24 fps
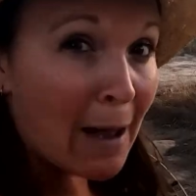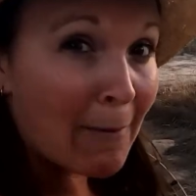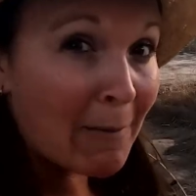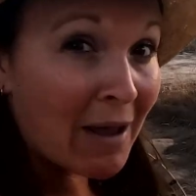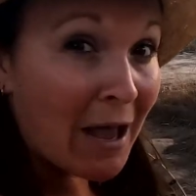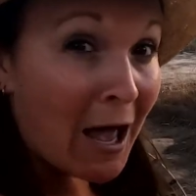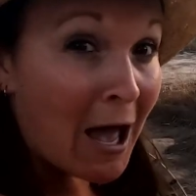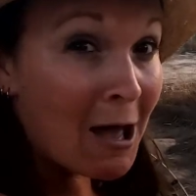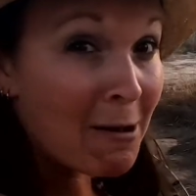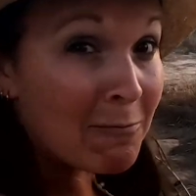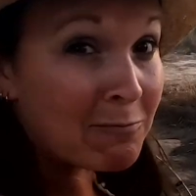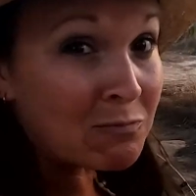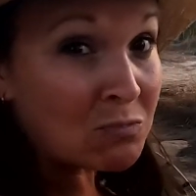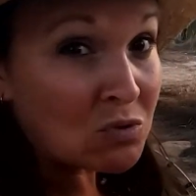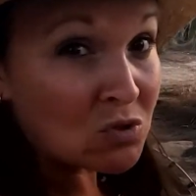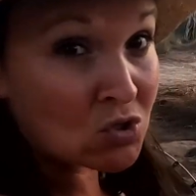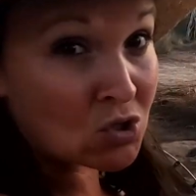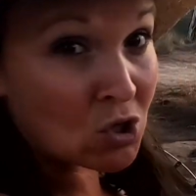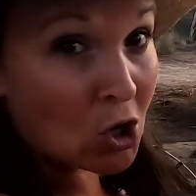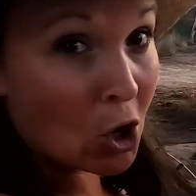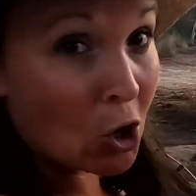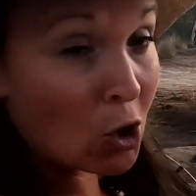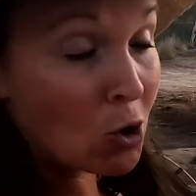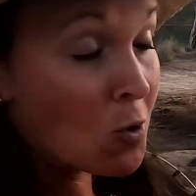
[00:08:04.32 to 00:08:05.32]
coming up.
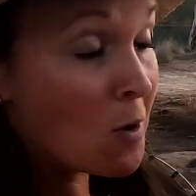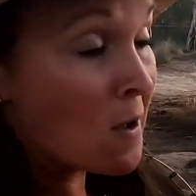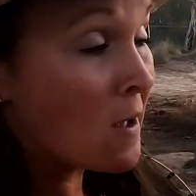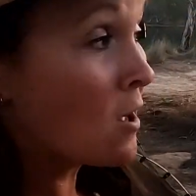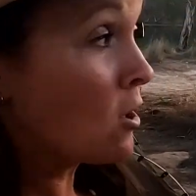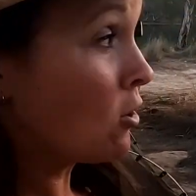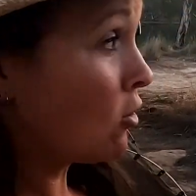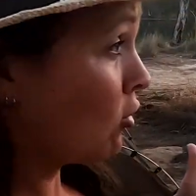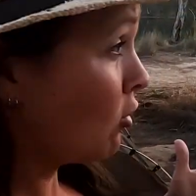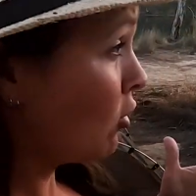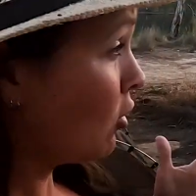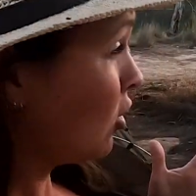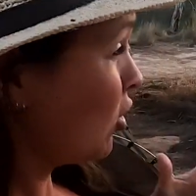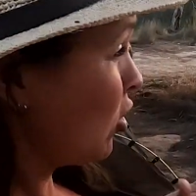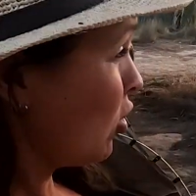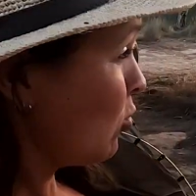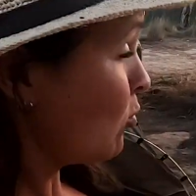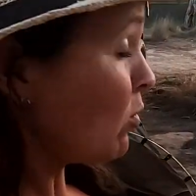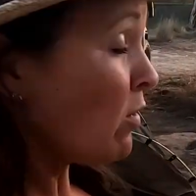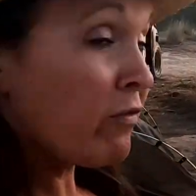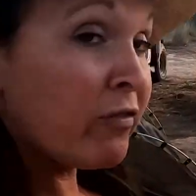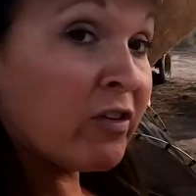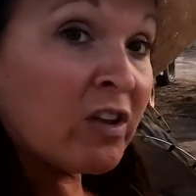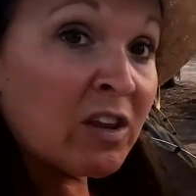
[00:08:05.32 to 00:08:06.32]
So
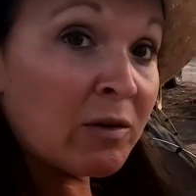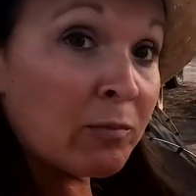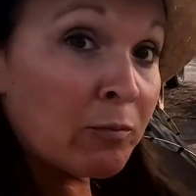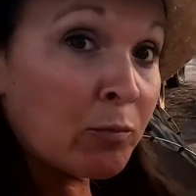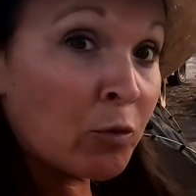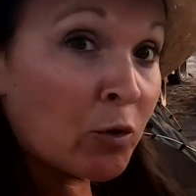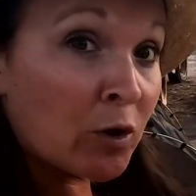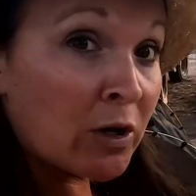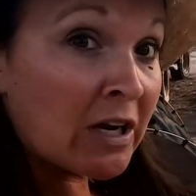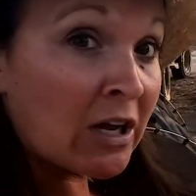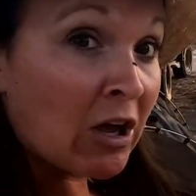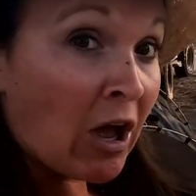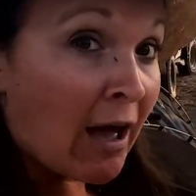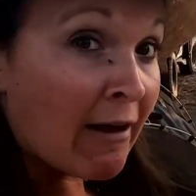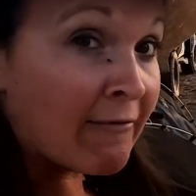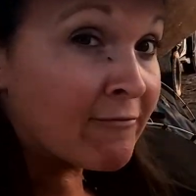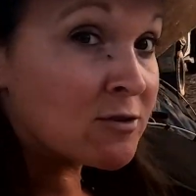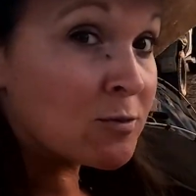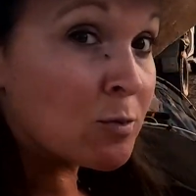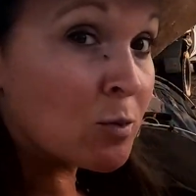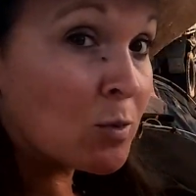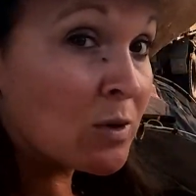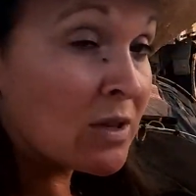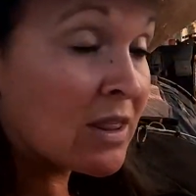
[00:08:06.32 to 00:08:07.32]
we're feeling pretty
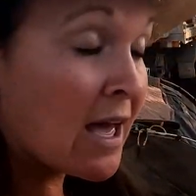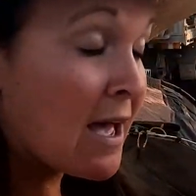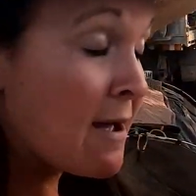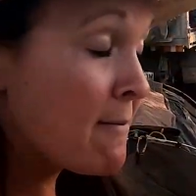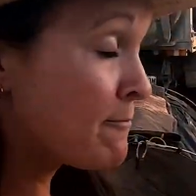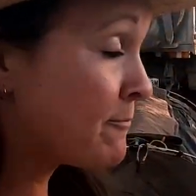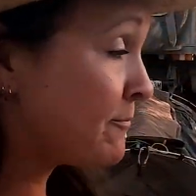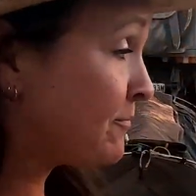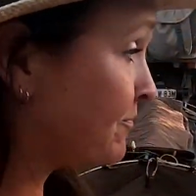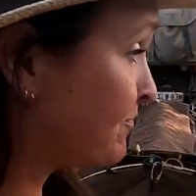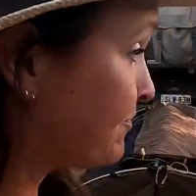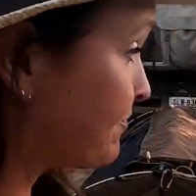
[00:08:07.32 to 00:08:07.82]
comfortable with that.